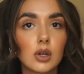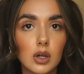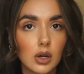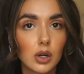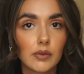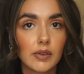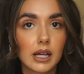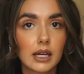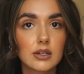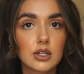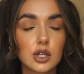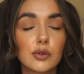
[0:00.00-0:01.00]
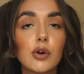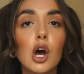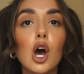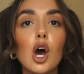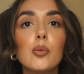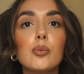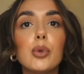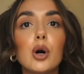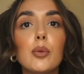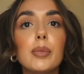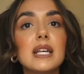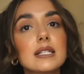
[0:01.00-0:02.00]
all of that kind of stuff.
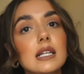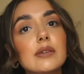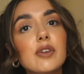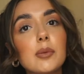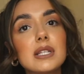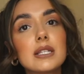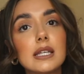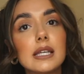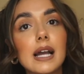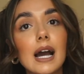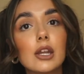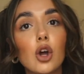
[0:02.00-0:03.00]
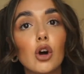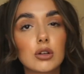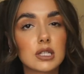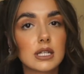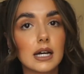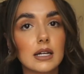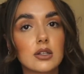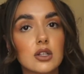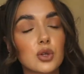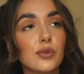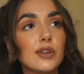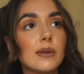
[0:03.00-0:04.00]
But basically vitamin C can oxidize. So
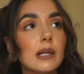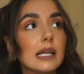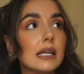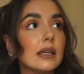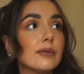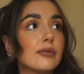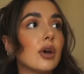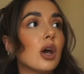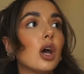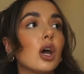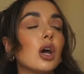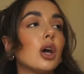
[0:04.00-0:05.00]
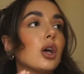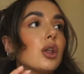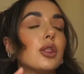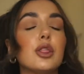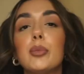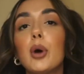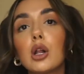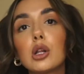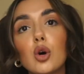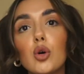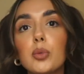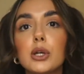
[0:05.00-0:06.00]
if you leave the bottle
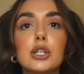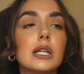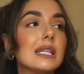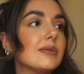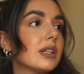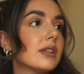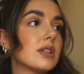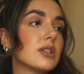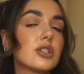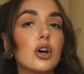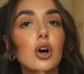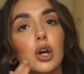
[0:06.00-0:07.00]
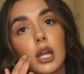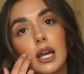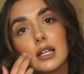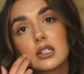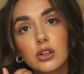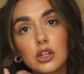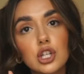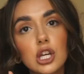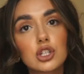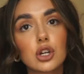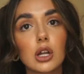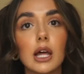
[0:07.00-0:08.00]
open, you leave it in the sun, it's going to
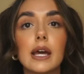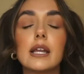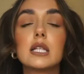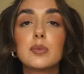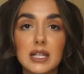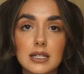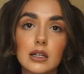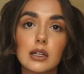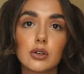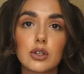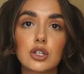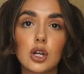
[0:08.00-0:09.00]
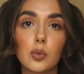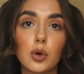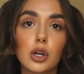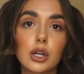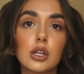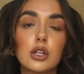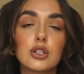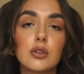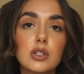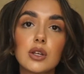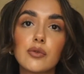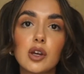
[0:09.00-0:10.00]
change colour and it's basically going to stop working. As soon
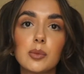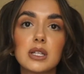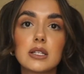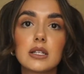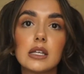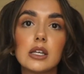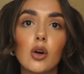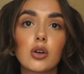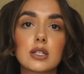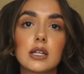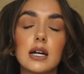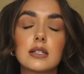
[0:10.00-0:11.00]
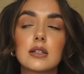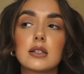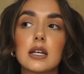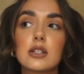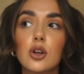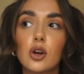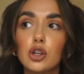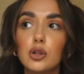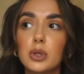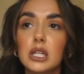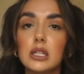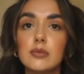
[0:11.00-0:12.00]
as your vitamin C oxidizes, it's not going to
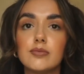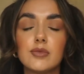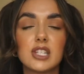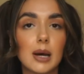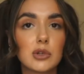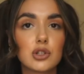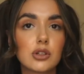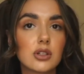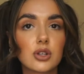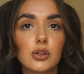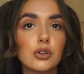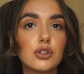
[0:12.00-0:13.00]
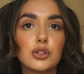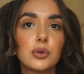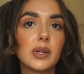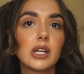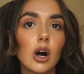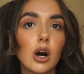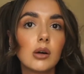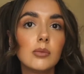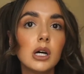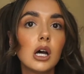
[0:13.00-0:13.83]
be damaging, it's not going to do you any harm,